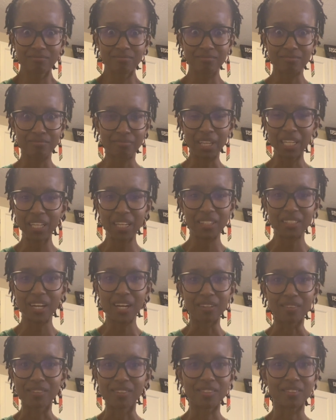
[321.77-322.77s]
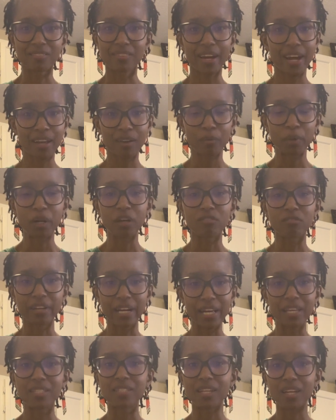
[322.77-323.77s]
mini adults, right? We are
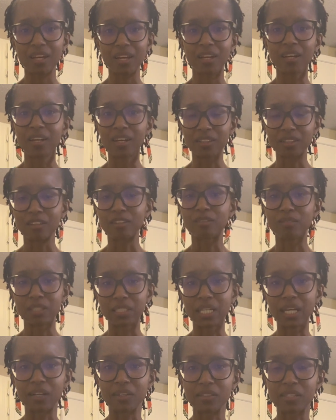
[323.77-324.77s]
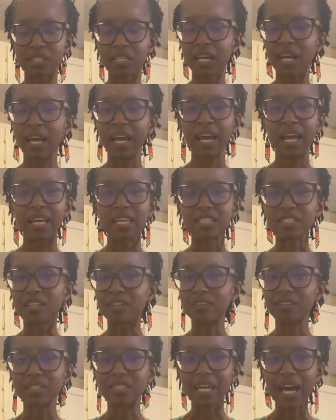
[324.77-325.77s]
raising little adults. So
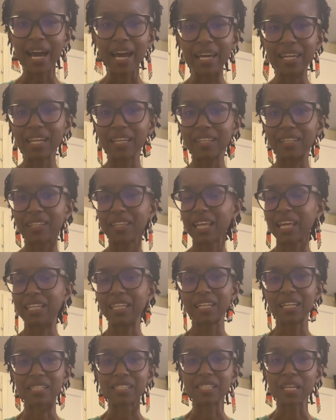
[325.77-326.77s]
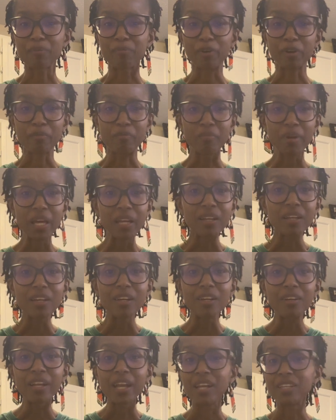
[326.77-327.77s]
this idea that they need a separate
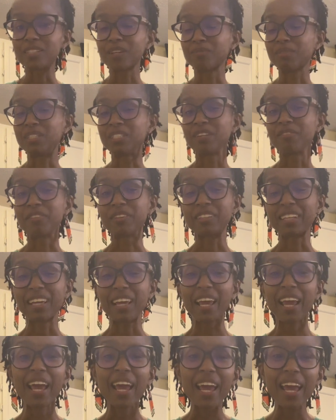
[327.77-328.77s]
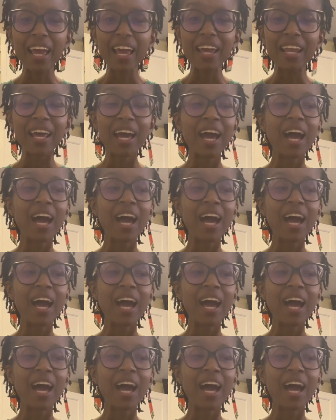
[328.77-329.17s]
menu, they need something different to eat,